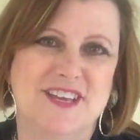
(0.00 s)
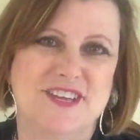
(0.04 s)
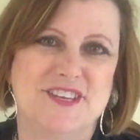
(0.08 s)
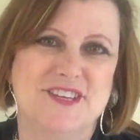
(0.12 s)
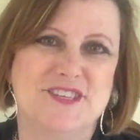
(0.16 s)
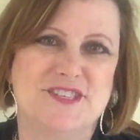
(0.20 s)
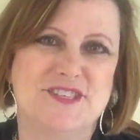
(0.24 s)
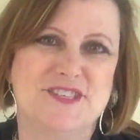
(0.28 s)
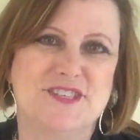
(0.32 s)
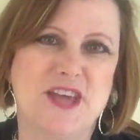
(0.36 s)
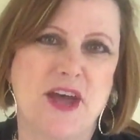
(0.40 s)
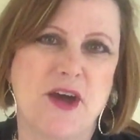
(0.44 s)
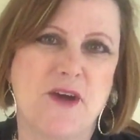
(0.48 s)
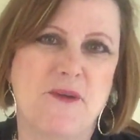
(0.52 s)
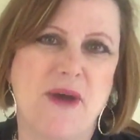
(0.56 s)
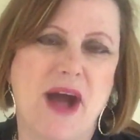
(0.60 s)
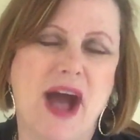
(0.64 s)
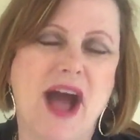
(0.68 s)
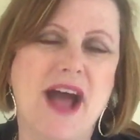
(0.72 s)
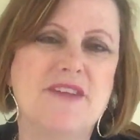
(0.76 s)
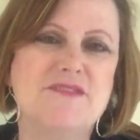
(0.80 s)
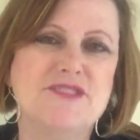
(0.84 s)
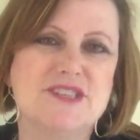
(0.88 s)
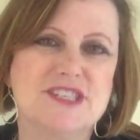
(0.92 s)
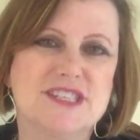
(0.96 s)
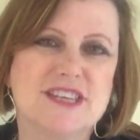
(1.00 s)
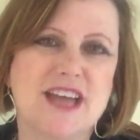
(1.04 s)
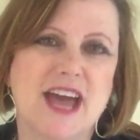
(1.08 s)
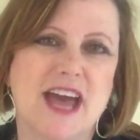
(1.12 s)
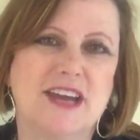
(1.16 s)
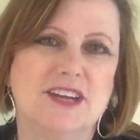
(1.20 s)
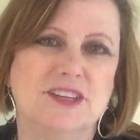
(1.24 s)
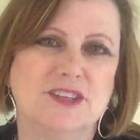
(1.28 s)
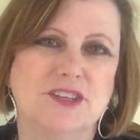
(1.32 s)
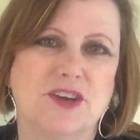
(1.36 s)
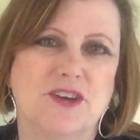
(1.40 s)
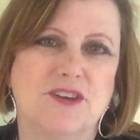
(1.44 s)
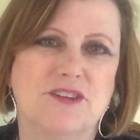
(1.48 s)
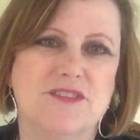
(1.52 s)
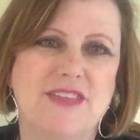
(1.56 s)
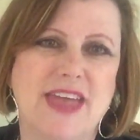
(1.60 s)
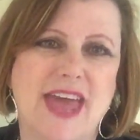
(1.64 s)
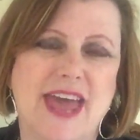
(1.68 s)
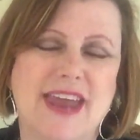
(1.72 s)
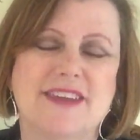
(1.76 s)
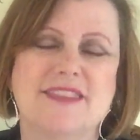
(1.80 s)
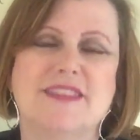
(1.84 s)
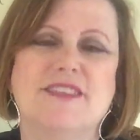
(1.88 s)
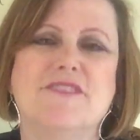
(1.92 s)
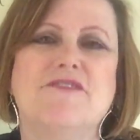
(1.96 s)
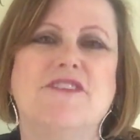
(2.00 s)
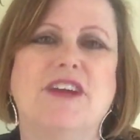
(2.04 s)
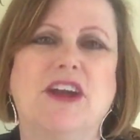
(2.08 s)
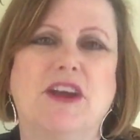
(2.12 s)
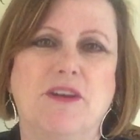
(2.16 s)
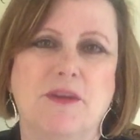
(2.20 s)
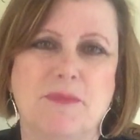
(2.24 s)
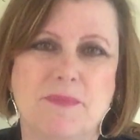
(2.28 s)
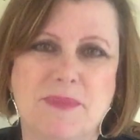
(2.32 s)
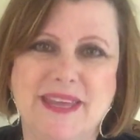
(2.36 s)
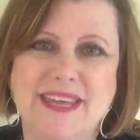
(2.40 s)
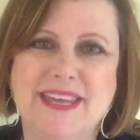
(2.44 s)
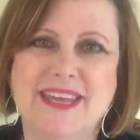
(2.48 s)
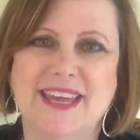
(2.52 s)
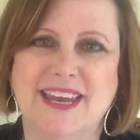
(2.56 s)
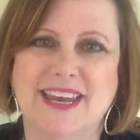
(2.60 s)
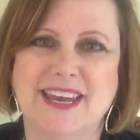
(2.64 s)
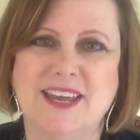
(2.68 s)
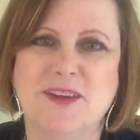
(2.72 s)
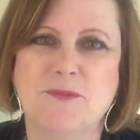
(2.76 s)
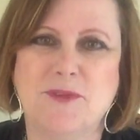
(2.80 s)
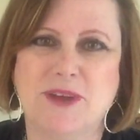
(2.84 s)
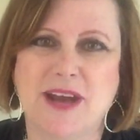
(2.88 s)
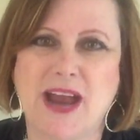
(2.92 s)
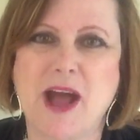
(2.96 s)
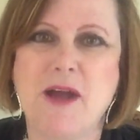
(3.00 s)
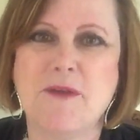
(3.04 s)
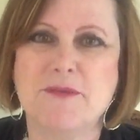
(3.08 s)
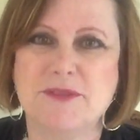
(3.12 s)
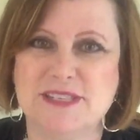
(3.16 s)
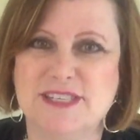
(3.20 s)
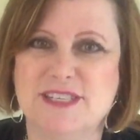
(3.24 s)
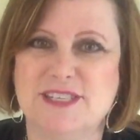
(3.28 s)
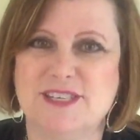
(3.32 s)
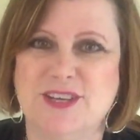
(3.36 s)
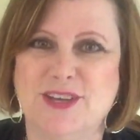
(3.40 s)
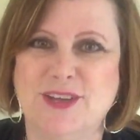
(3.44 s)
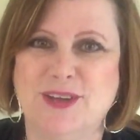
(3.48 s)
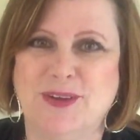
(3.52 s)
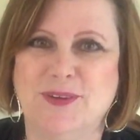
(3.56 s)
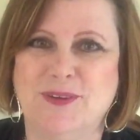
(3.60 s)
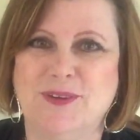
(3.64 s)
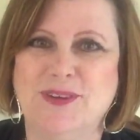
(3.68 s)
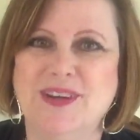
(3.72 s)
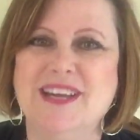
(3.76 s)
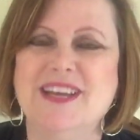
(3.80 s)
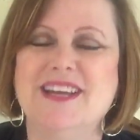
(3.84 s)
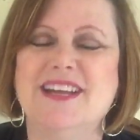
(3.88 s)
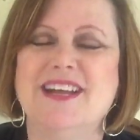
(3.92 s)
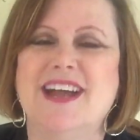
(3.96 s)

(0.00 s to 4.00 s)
So I just kind of learned that at the very beginning when I was new,